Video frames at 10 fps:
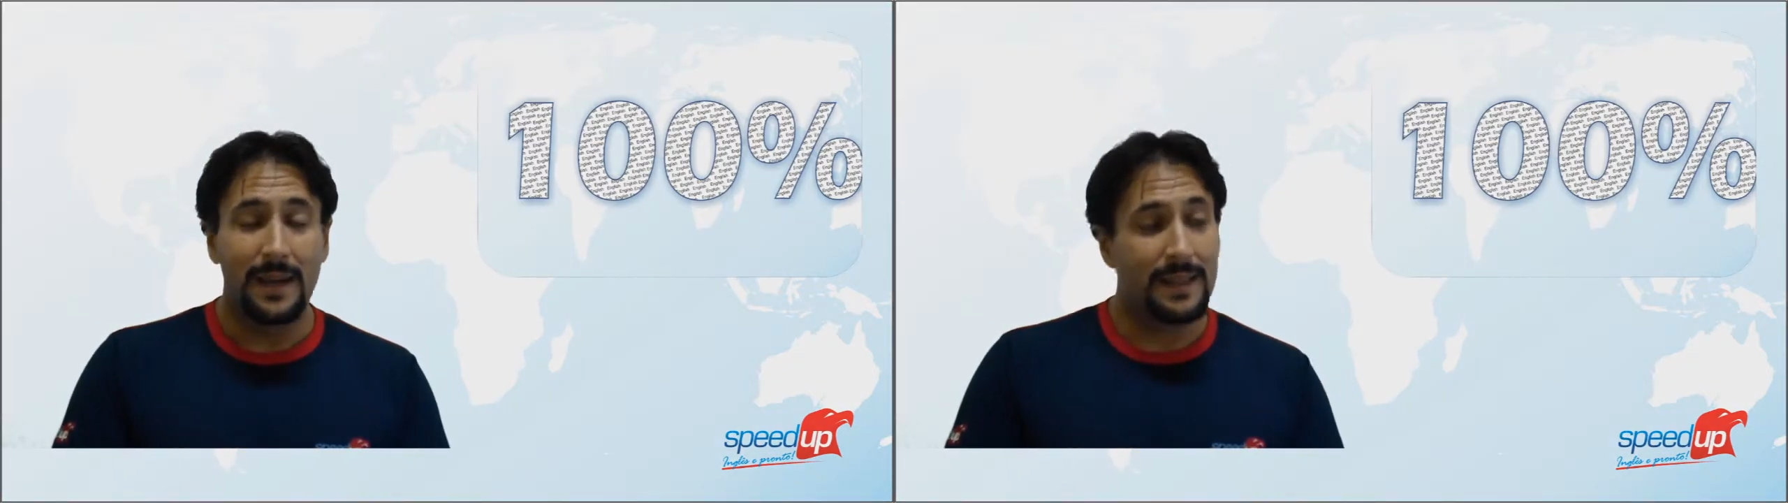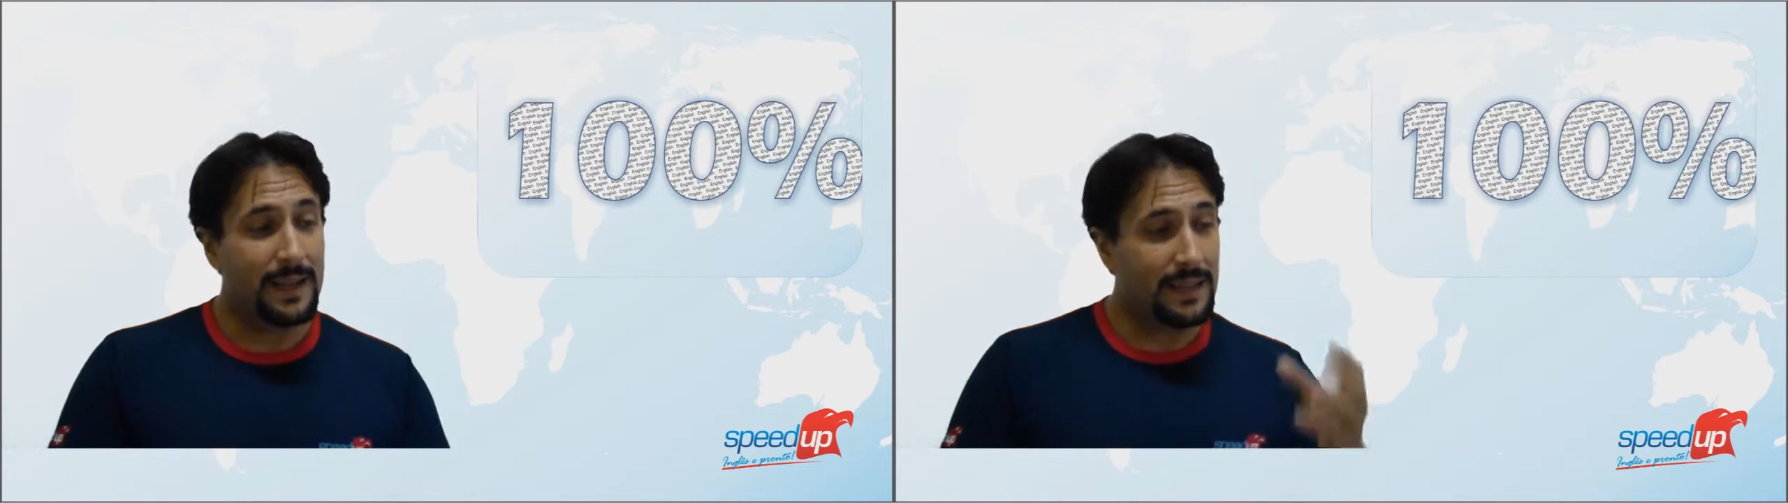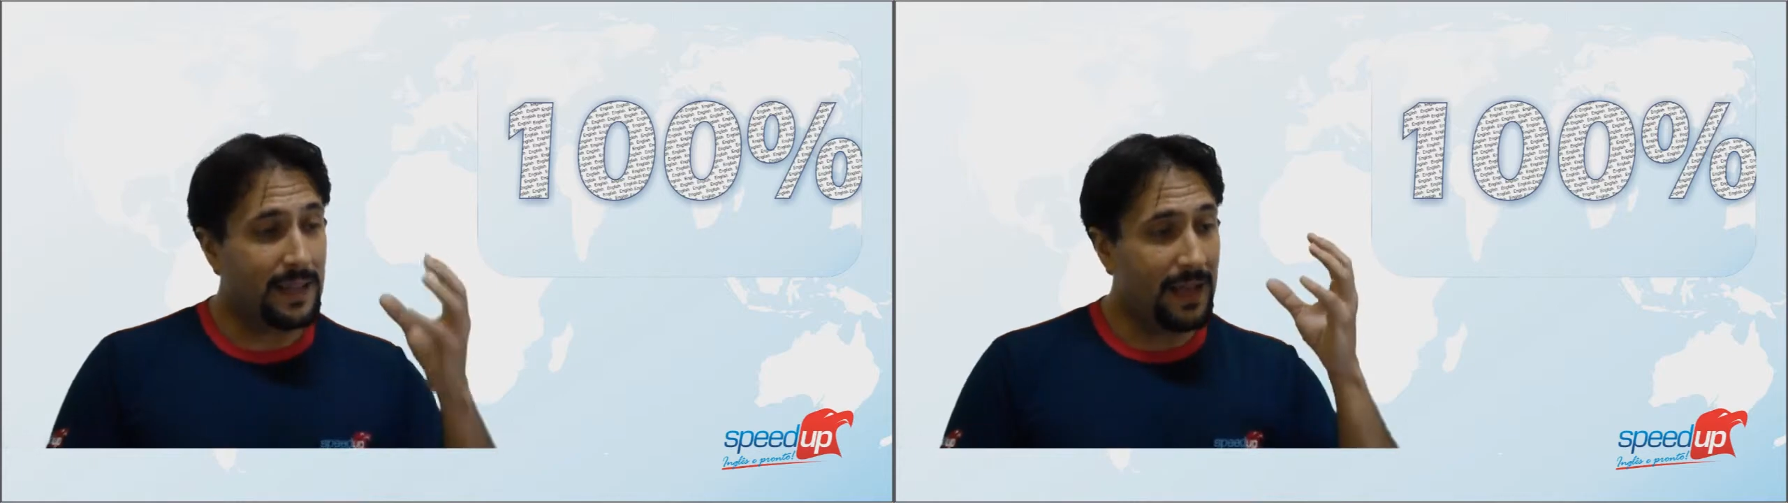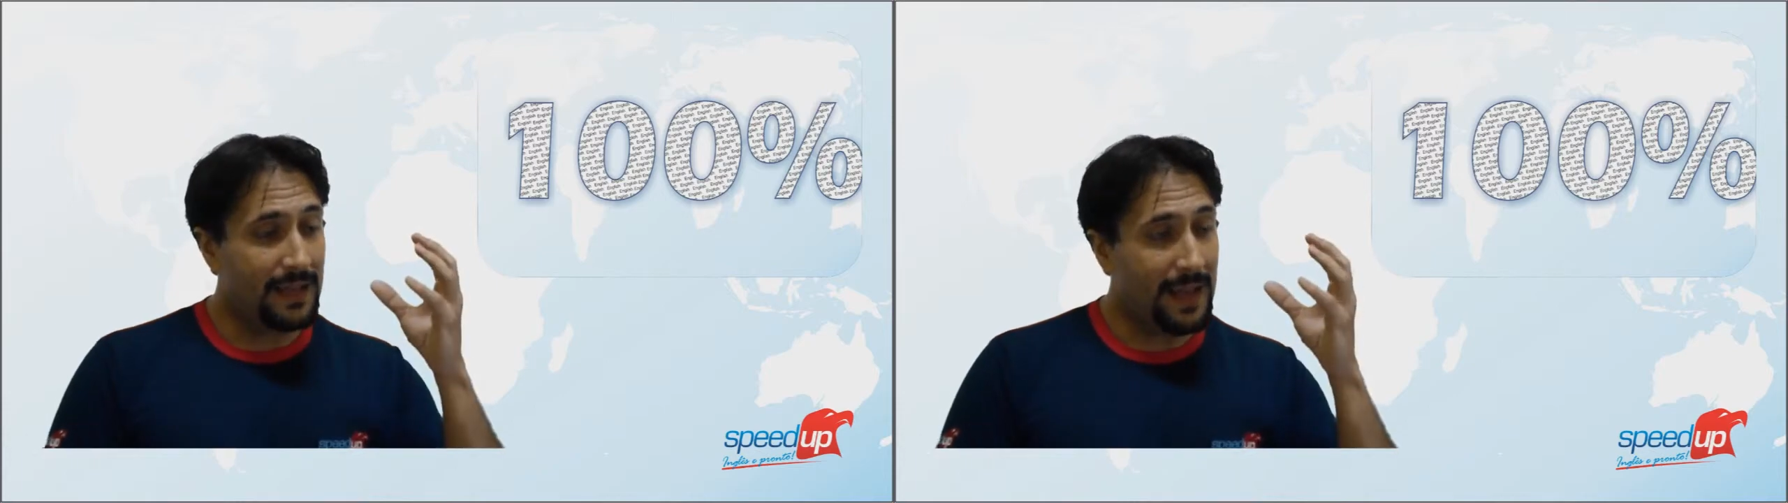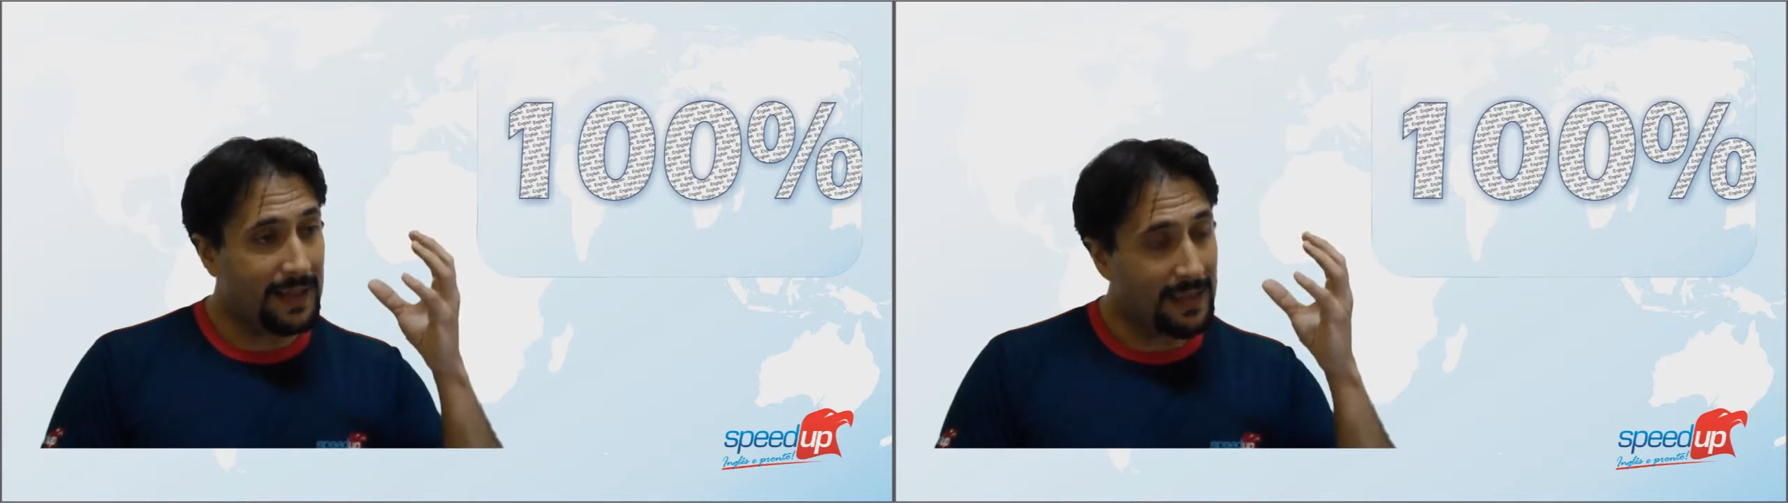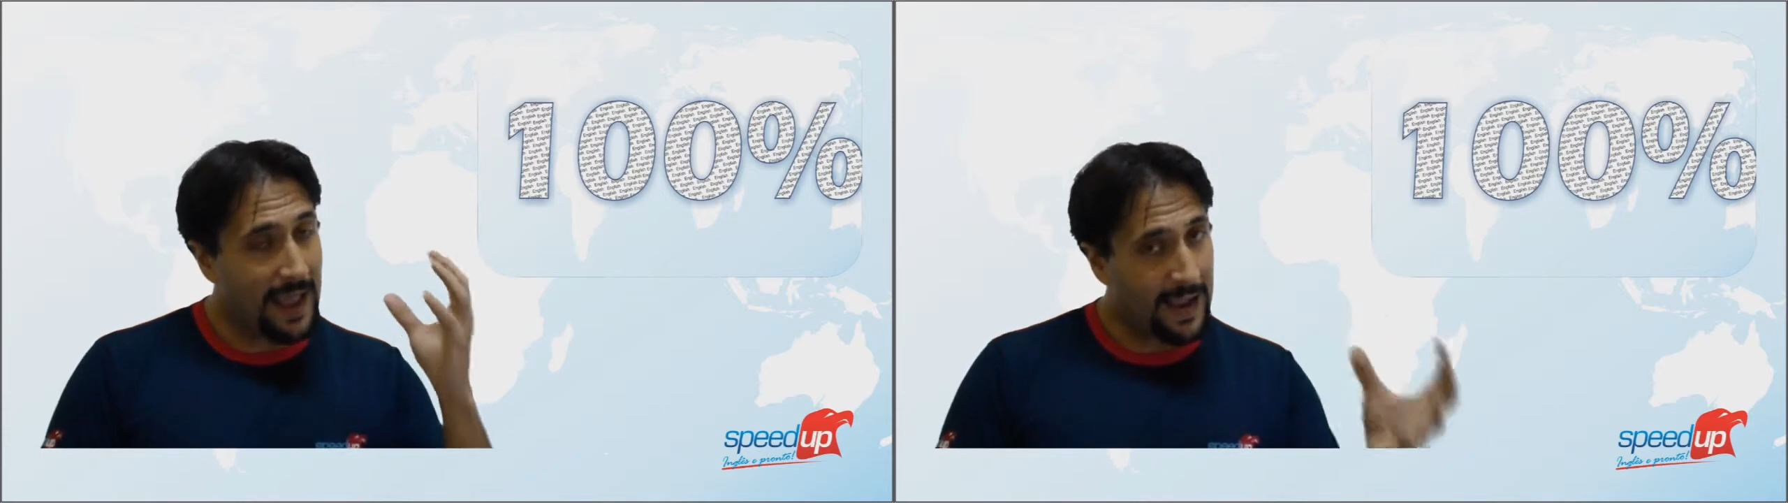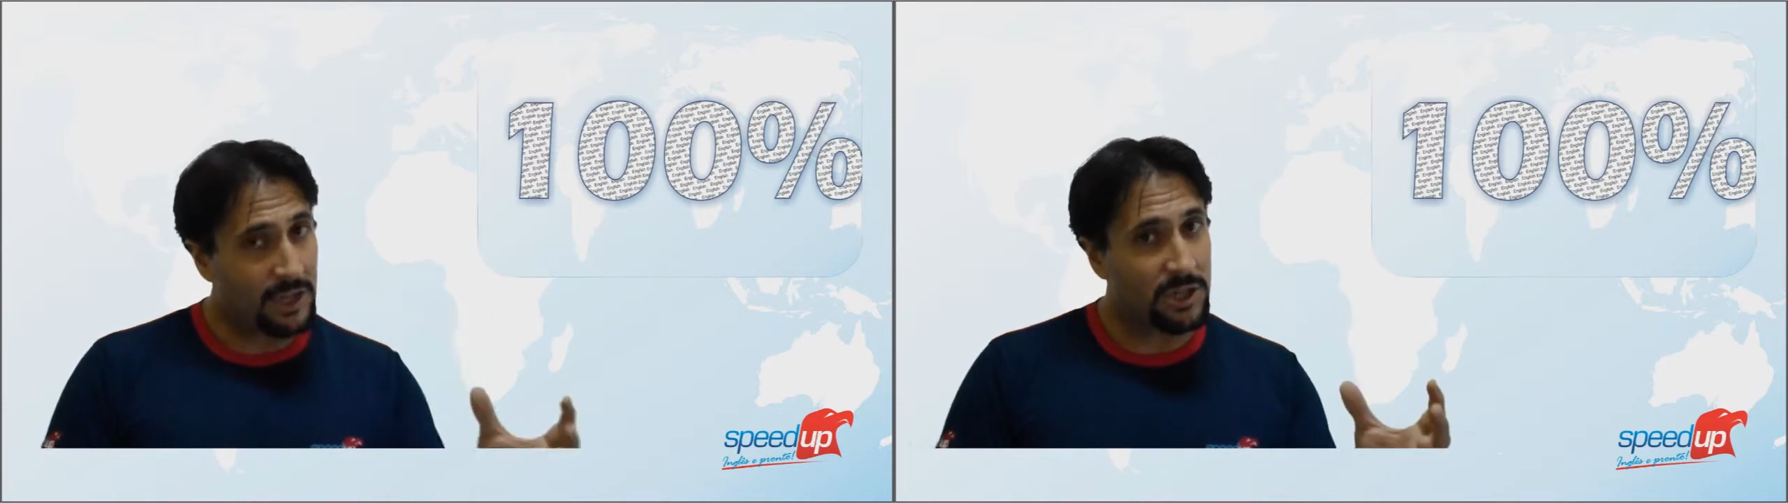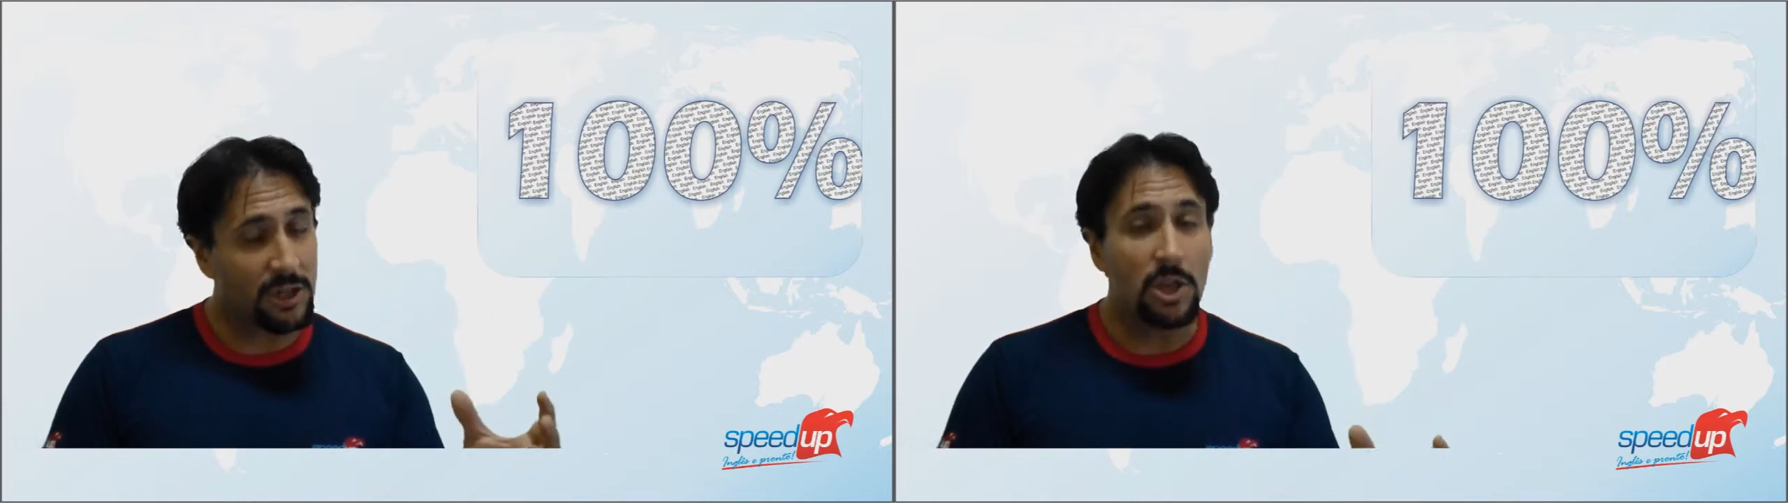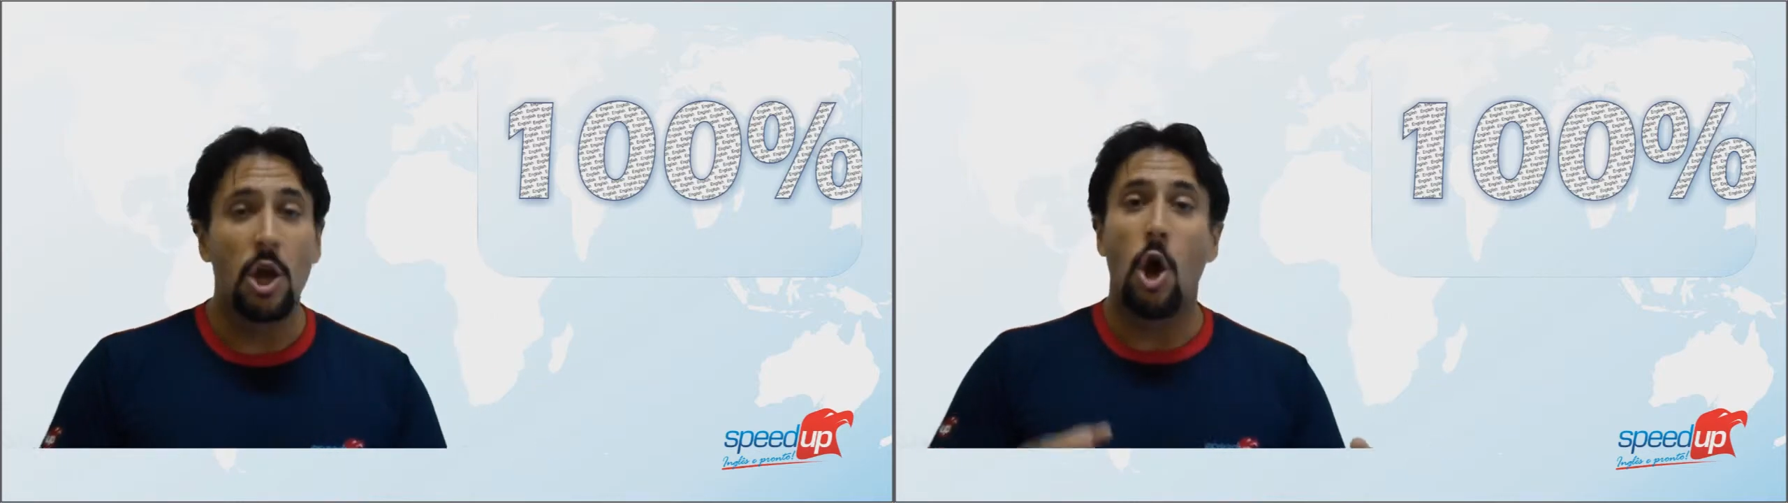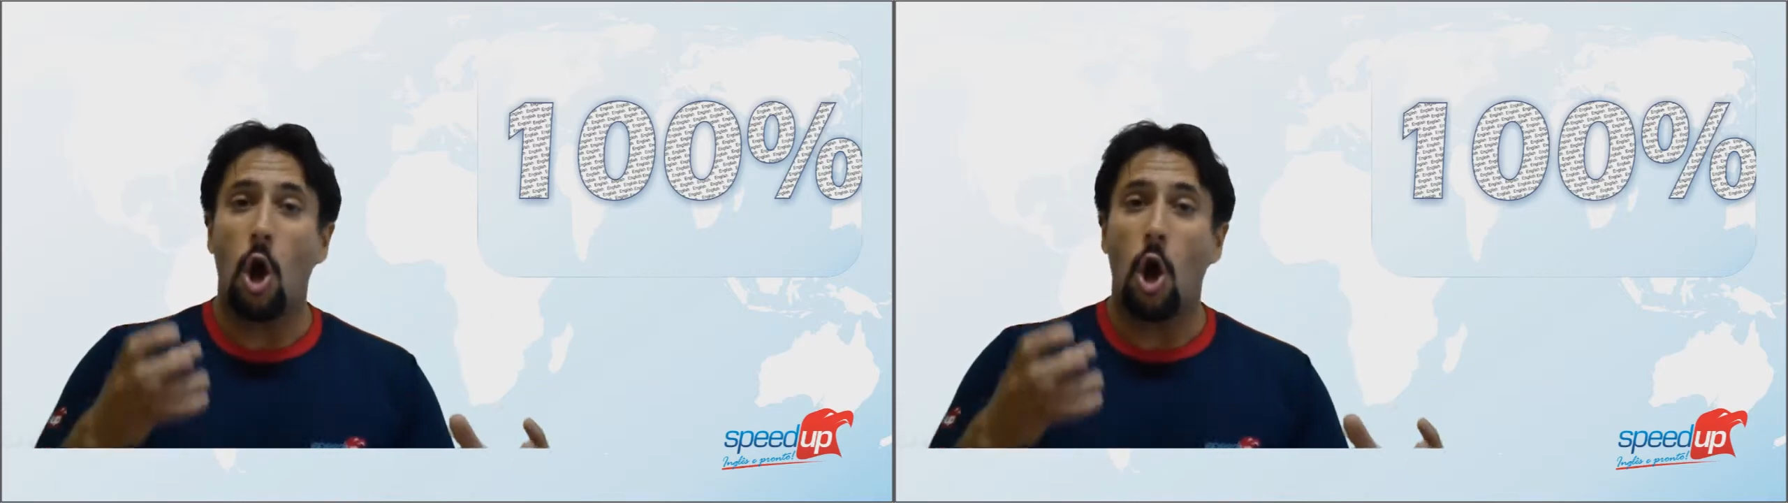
that that action